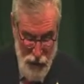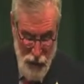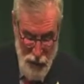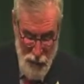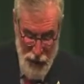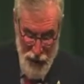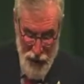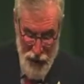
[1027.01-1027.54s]
to
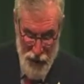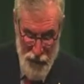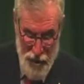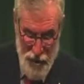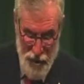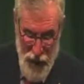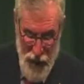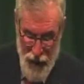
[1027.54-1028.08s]
build a
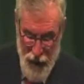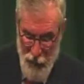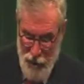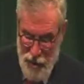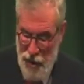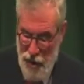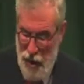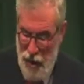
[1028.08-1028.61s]
society
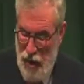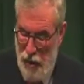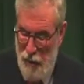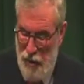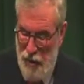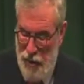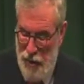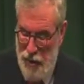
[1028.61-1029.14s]
which can
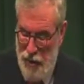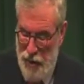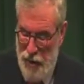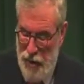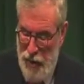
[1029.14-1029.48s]
accommodate